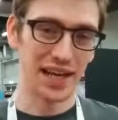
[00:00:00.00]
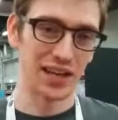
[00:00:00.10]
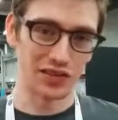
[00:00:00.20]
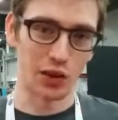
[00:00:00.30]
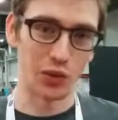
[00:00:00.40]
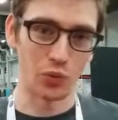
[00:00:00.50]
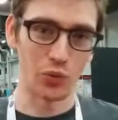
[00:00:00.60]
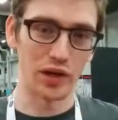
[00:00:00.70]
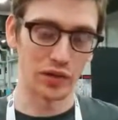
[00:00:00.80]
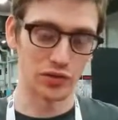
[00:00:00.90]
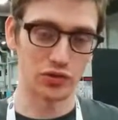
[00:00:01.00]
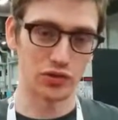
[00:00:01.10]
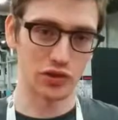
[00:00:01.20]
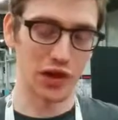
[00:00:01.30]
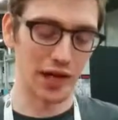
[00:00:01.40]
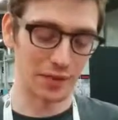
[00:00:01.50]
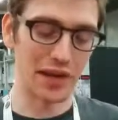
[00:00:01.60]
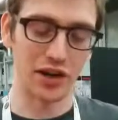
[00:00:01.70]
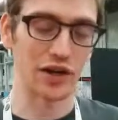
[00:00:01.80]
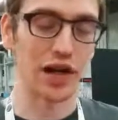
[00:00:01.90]
And so we're trying to
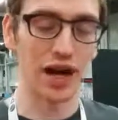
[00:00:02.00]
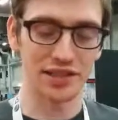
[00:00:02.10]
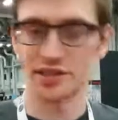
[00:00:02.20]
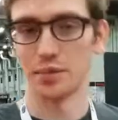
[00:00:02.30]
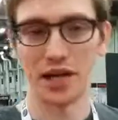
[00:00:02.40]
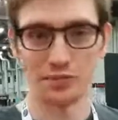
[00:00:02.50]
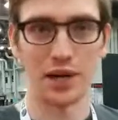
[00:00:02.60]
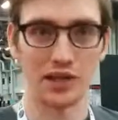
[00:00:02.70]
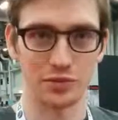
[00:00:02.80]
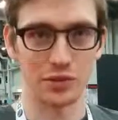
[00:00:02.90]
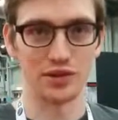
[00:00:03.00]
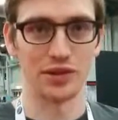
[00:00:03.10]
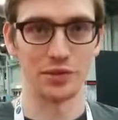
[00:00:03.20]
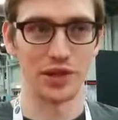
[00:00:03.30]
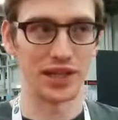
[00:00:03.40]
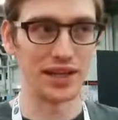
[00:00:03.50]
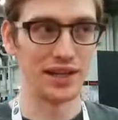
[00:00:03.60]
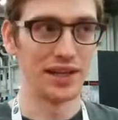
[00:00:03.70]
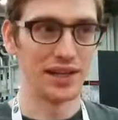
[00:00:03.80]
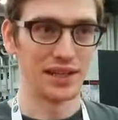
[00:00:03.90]
make our docs the best possible so
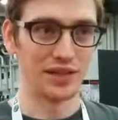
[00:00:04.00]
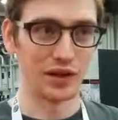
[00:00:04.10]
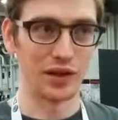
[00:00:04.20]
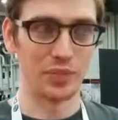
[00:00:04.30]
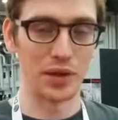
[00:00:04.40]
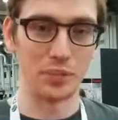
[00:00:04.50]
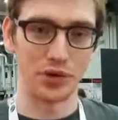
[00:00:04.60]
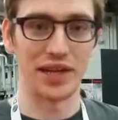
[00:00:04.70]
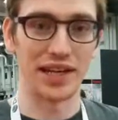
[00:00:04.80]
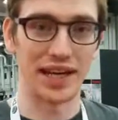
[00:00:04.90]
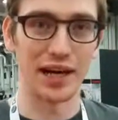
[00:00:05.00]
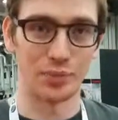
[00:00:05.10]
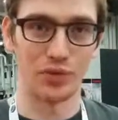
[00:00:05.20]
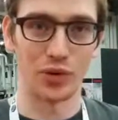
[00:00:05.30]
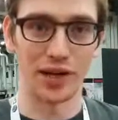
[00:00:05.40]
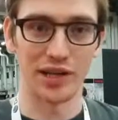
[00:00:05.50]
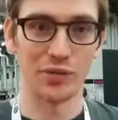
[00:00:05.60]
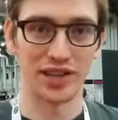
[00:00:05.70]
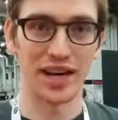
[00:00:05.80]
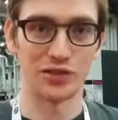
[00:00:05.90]
that people can get up and running
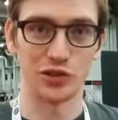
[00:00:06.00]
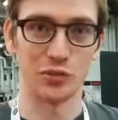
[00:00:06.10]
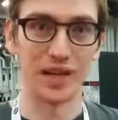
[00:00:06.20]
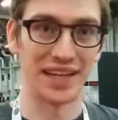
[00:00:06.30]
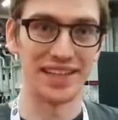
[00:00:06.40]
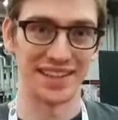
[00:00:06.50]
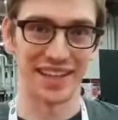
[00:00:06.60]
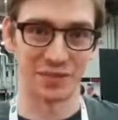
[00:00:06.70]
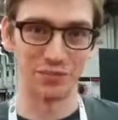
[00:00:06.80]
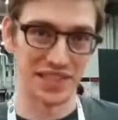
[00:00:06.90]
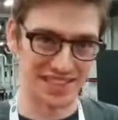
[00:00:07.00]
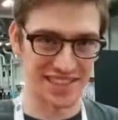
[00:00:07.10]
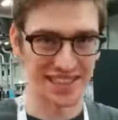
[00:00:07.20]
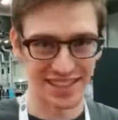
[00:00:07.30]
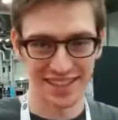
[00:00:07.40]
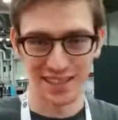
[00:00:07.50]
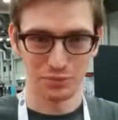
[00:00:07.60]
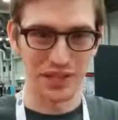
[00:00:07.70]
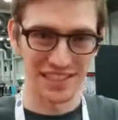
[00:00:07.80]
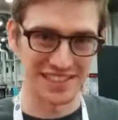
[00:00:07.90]
without too many missing
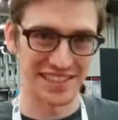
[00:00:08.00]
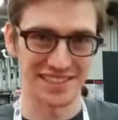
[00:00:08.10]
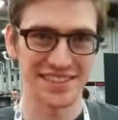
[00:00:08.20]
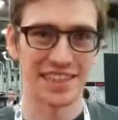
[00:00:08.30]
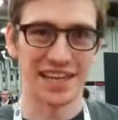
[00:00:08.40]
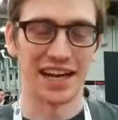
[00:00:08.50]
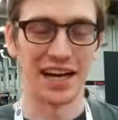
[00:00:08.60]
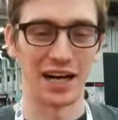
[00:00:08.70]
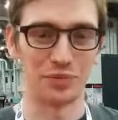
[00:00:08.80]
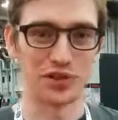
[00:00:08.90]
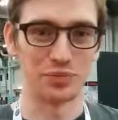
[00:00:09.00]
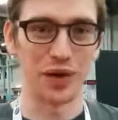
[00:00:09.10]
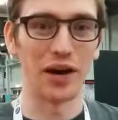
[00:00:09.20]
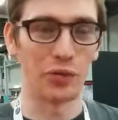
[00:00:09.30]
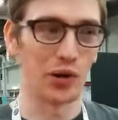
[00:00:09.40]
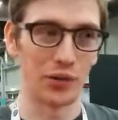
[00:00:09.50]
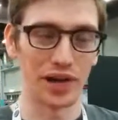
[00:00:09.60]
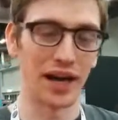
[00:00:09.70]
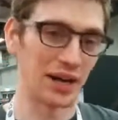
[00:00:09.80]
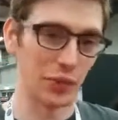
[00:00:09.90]
pieces. But we're
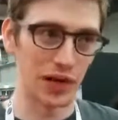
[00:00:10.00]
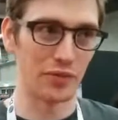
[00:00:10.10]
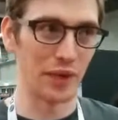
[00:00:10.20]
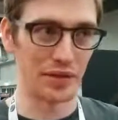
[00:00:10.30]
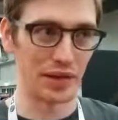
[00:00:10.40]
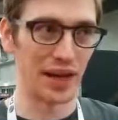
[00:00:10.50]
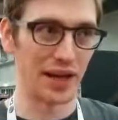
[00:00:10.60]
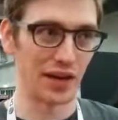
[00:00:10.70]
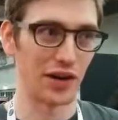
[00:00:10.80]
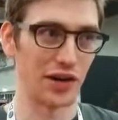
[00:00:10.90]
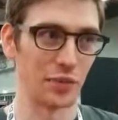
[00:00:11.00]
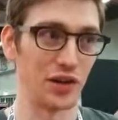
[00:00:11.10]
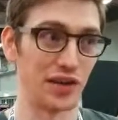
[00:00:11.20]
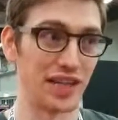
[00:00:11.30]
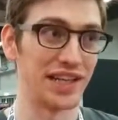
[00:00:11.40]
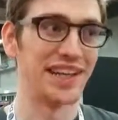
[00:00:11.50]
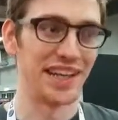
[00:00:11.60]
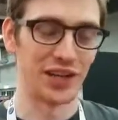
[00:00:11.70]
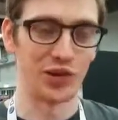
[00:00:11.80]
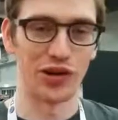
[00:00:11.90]
going to be relying on our community
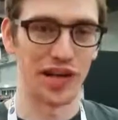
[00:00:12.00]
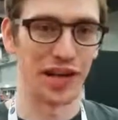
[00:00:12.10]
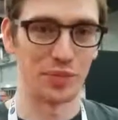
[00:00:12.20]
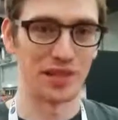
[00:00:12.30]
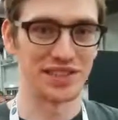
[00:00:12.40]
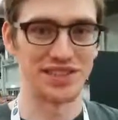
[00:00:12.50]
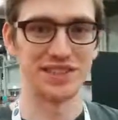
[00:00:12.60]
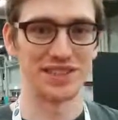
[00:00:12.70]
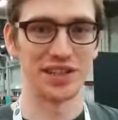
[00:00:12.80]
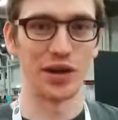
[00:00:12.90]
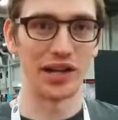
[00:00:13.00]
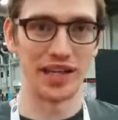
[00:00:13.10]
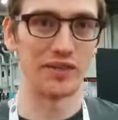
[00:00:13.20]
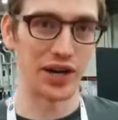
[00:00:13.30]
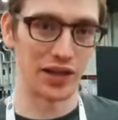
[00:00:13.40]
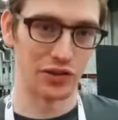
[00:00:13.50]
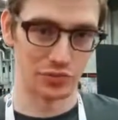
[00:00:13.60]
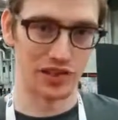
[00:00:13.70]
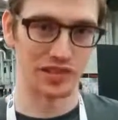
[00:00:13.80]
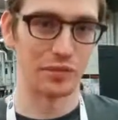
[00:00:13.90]
in order to help us, identify those
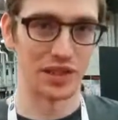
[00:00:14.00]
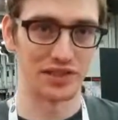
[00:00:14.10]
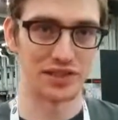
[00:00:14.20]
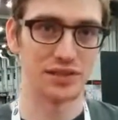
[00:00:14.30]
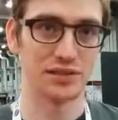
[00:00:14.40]
missing pieces.